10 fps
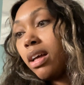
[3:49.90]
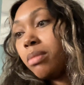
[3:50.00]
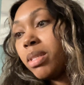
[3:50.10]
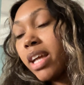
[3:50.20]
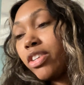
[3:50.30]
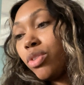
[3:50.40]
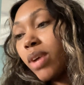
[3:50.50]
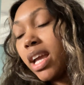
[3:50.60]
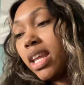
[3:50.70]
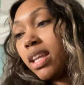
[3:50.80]

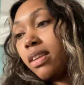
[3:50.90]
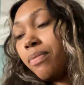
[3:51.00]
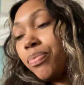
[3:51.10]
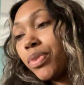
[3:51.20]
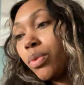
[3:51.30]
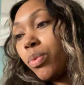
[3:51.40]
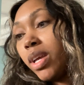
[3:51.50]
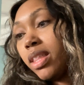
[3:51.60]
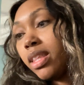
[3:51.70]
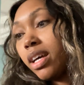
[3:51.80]
saturated
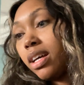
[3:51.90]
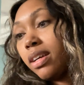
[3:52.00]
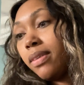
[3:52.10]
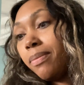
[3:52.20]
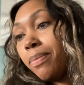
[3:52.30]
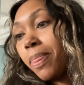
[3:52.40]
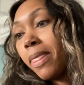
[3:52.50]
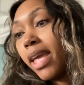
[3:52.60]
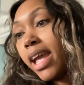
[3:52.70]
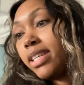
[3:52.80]
with
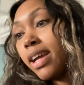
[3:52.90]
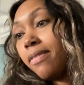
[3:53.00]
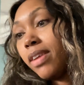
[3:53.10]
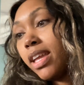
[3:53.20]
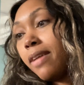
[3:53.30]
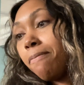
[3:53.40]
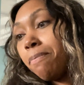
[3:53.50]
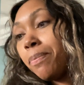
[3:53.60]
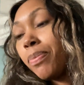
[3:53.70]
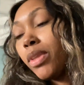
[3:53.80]
HIV,
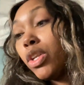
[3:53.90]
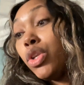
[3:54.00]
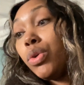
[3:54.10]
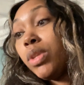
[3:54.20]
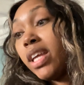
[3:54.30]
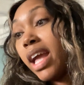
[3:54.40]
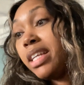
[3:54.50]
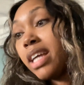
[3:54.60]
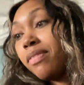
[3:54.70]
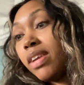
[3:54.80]
newly
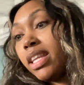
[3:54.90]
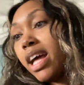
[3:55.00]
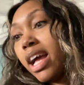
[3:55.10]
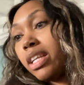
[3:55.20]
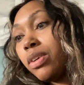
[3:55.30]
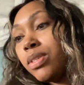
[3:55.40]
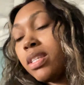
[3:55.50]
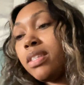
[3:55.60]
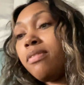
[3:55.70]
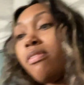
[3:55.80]
HIV
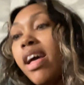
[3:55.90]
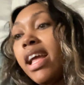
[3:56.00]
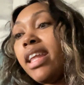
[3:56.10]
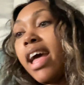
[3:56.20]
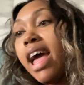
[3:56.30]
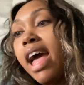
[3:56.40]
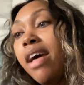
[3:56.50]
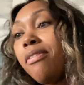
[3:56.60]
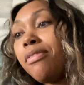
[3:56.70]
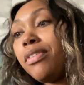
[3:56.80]
diagnoses. In fact,
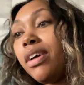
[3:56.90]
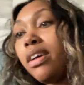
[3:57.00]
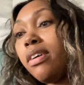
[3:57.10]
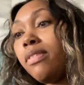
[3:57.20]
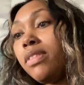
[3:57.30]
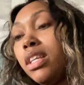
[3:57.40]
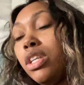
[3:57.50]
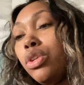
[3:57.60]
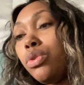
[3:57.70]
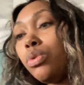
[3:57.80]
half of the
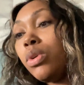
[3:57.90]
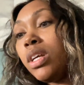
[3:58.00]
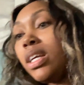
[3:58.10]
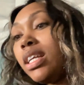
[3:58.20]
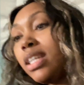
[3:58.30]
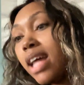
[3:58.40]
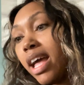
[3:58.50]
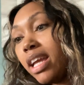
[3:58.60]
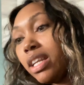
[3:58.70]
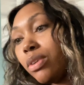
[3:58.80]
new
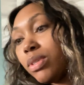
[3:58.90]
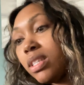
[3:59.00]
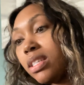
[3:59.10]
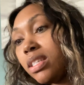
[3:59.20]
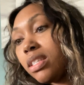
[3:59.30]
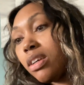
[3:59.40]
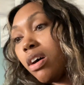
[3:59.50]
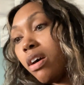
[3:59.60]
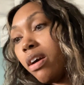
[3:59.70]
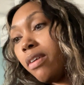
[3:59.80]
diagnoses
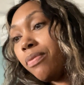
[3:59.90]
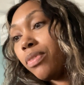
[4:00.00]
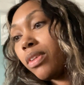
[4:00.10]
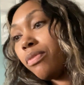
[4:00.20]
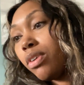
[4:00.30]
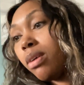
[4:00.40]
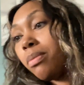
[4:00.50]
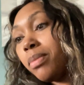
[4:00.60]
are from